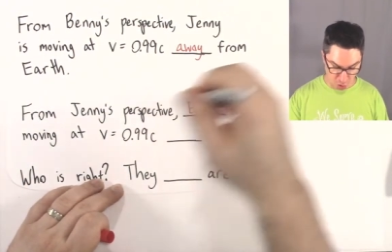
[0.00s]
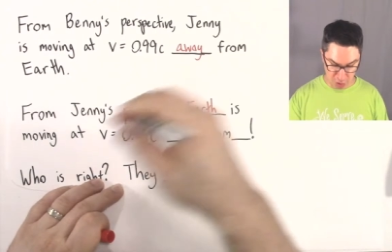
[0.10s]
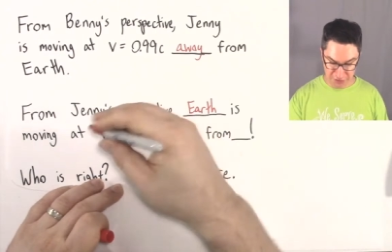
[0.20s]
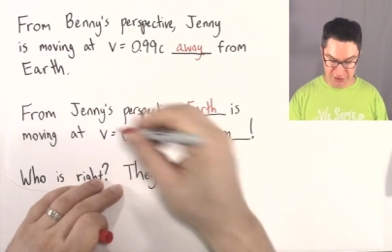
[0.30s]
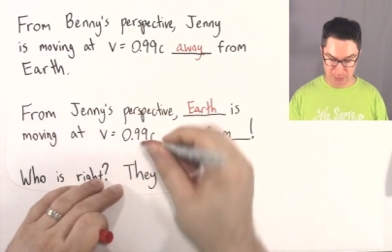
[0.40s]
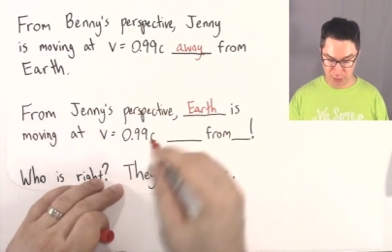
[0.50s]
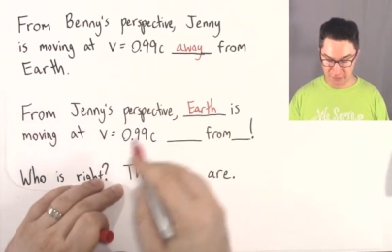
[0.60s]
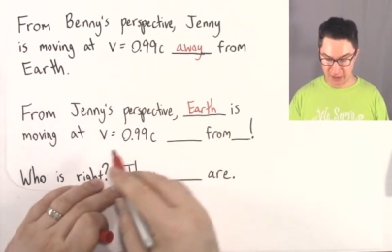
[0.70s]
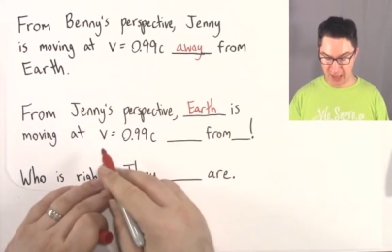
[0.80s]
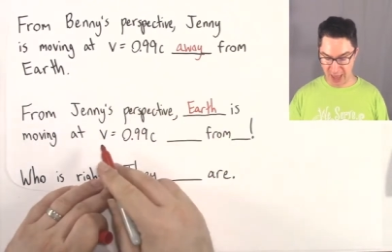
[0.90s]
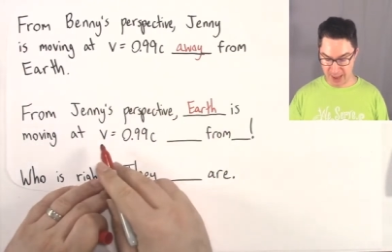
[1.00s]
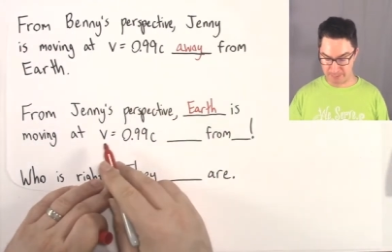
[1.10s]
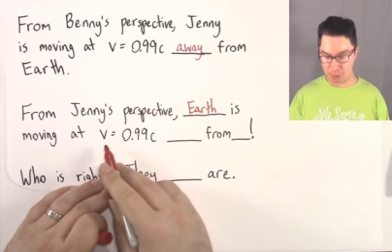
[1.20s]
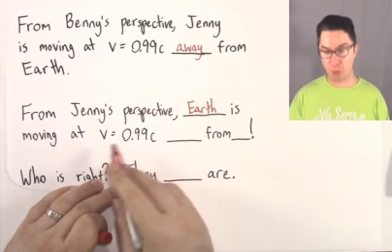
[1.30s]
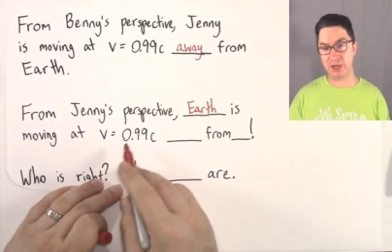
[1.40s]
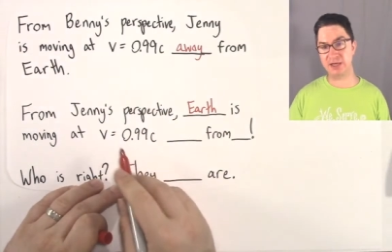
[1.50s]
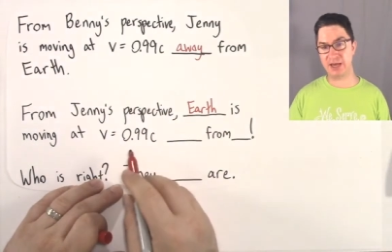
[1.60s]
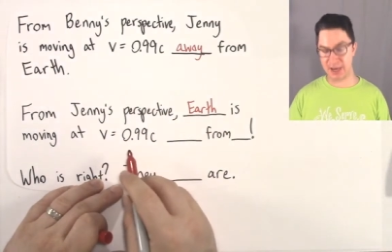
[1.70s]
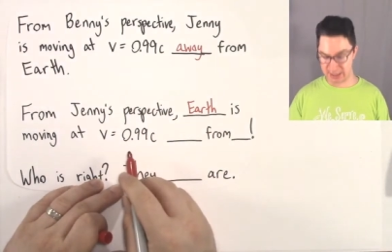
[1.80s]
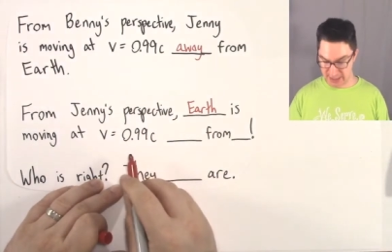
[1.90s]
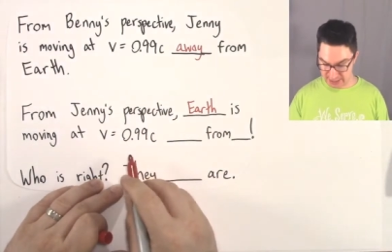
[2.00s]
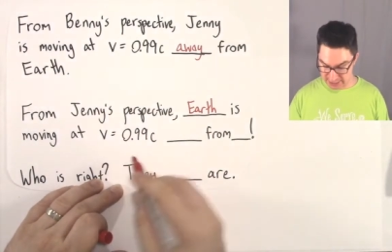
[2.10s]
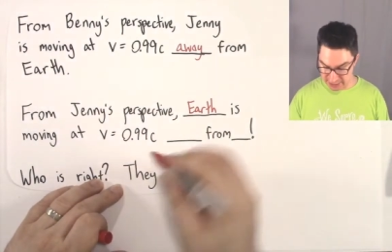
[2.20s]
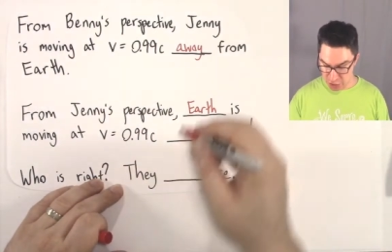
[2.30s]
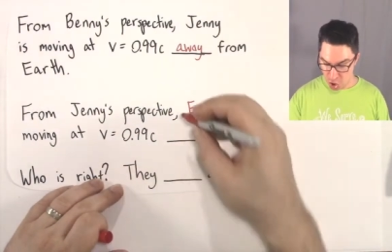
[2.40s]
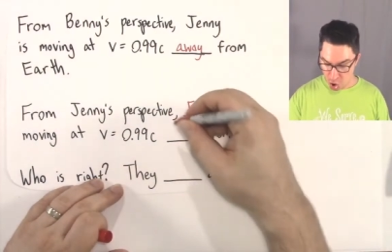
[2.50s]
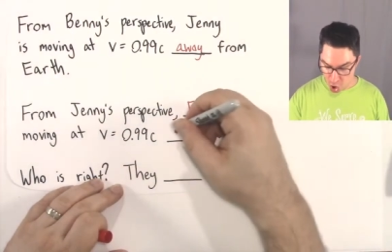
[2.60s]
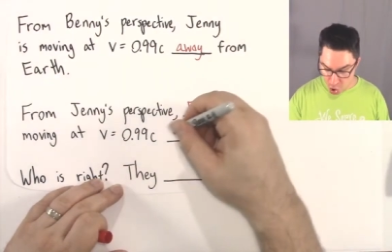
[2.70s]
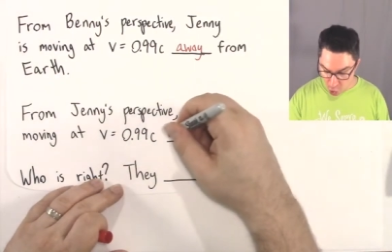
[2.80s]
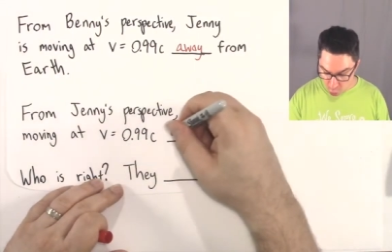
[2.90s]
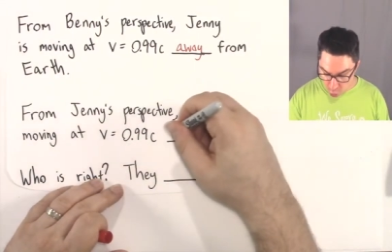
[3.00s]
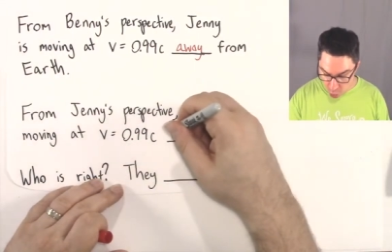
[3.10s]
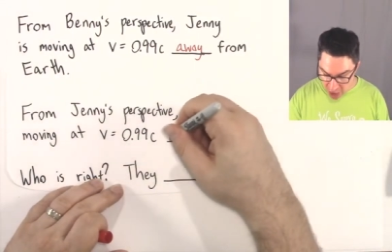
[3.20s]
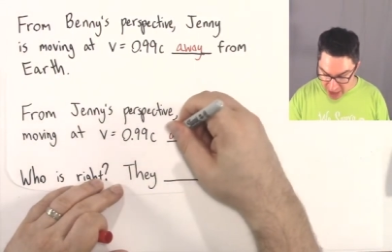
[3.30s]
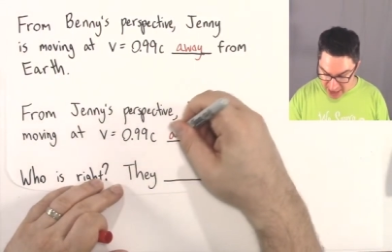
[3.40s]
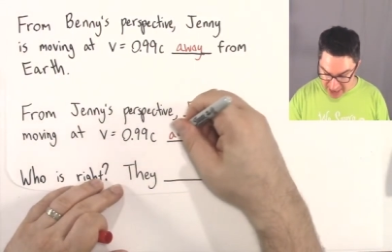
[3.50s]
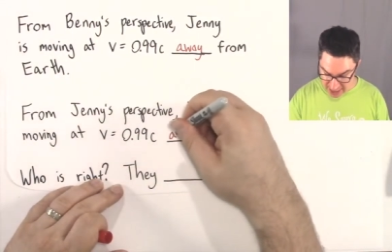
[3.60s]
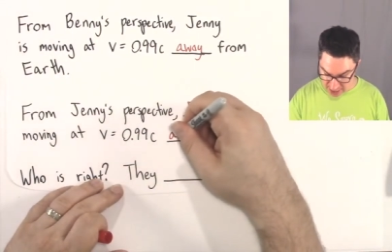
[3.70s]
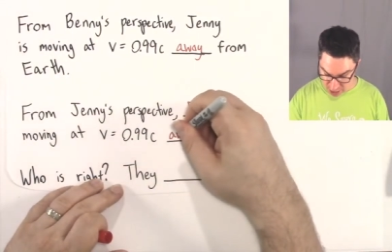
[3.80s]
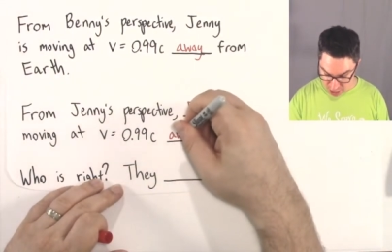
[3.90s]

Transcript: Earth is moving at 0.99c away